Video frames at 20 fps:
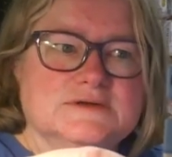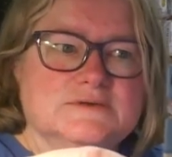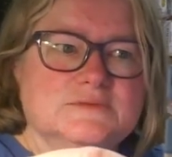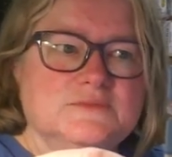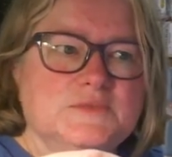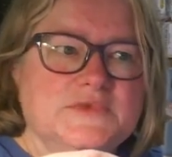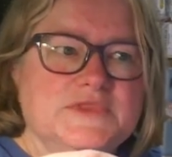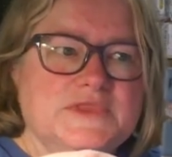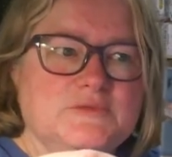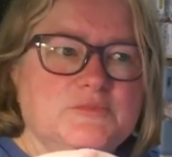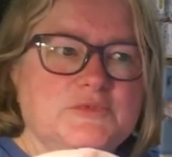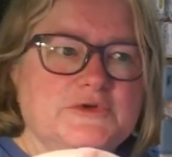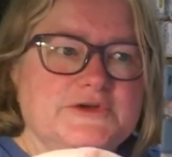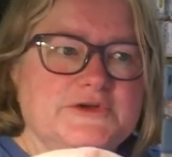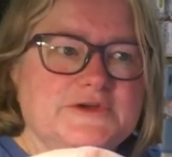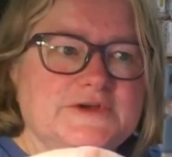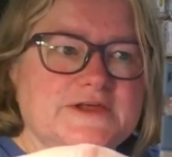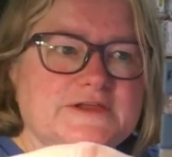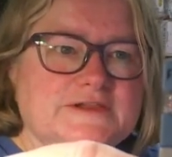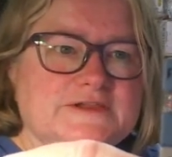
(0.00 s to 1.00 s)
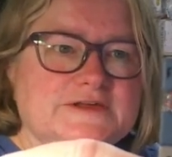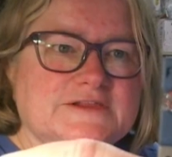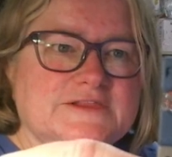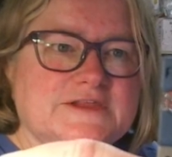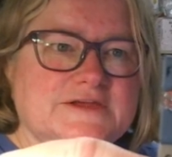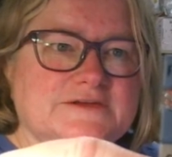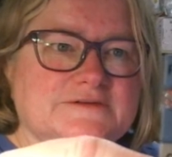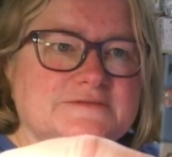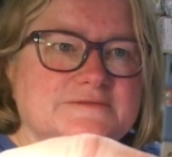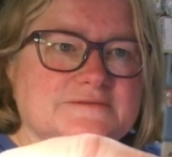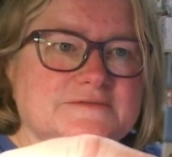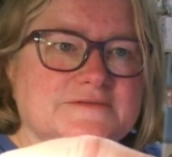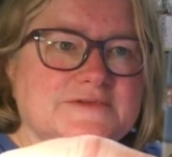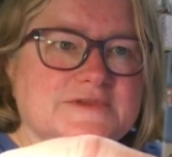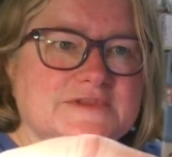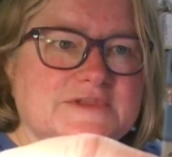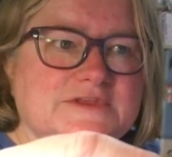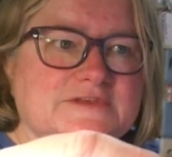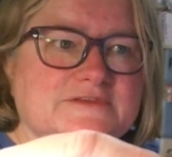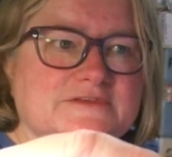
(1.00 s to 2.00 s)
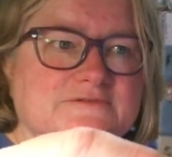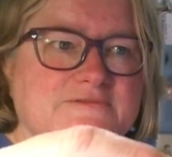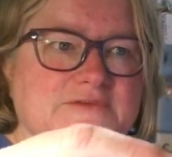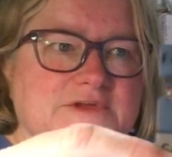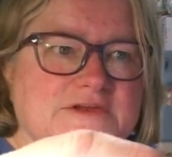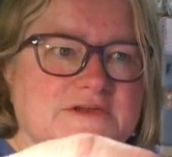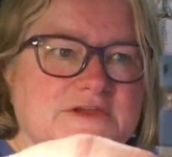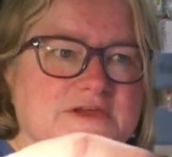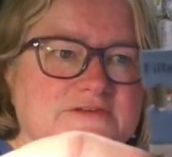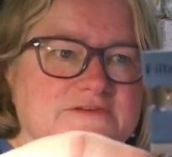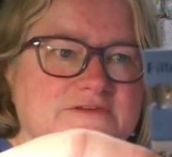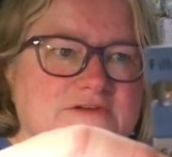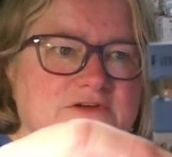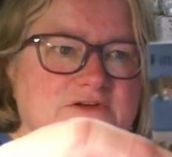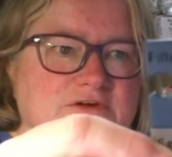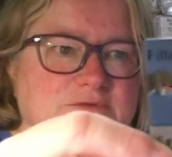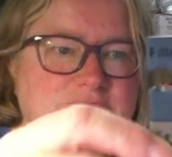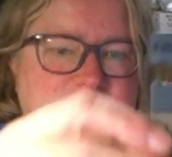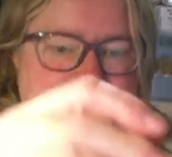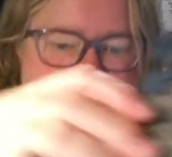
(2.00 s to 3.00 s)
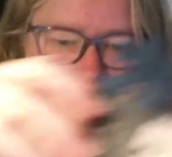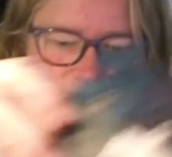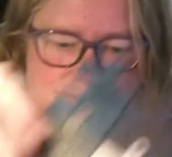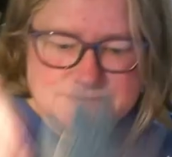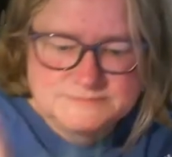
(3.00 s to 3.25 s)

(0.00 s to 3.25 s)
when they're printed out like that. So that's a fantastic option.